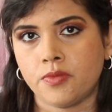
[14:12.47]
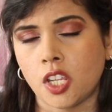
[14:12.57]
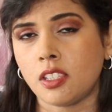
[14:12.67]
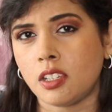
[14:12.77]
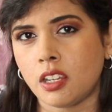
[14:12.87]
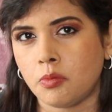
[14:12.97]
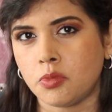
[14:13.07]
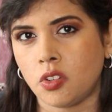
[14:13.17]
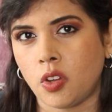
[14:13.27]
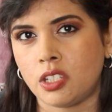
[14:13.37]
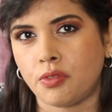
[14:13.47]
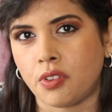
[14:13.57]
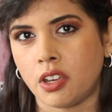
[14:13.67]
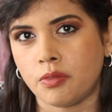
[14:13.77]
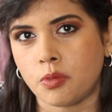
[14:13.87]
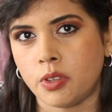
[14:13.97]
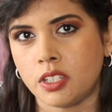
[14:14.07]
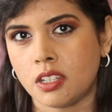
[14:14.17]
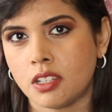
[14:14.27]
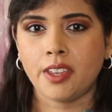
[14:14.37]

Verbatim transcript: Does it come to 85 quid?